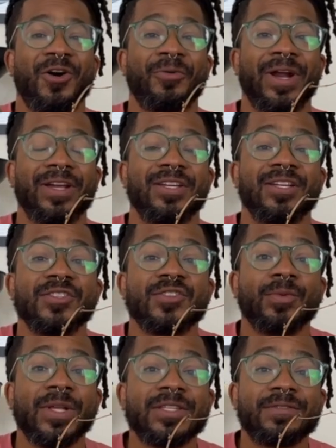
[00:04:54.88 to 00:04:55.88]
All right, So
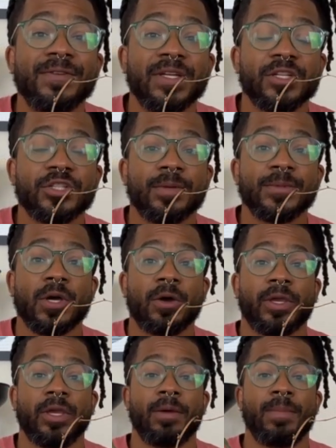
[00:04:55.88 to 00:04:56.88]
let's finish up
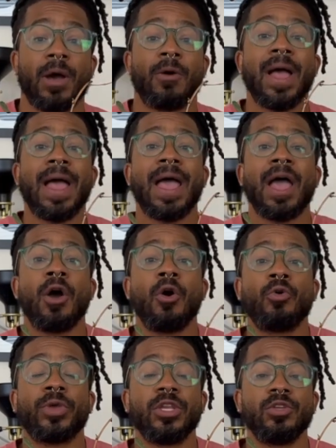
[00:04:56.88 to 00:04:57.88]
talking about
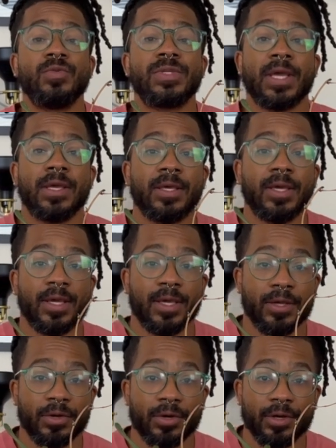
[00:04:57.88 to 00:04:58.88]
how can you take
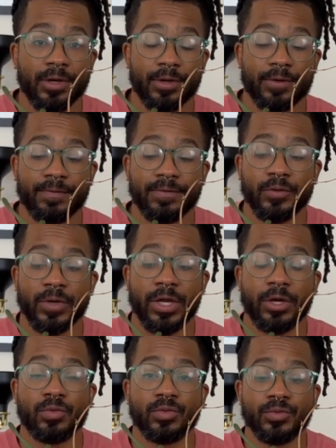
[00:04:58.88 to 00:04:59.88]
care of your
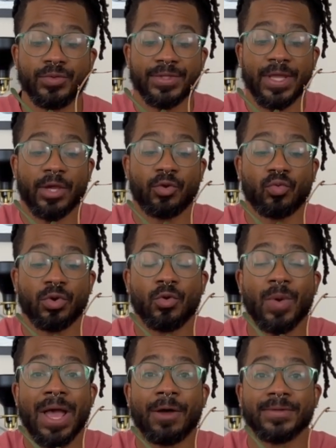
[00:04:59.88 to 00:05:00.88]
air roots that
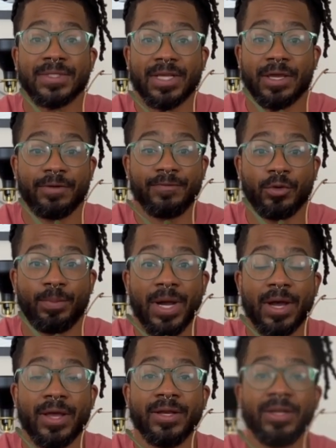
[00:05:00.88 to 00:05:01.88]
grow outside of your pot.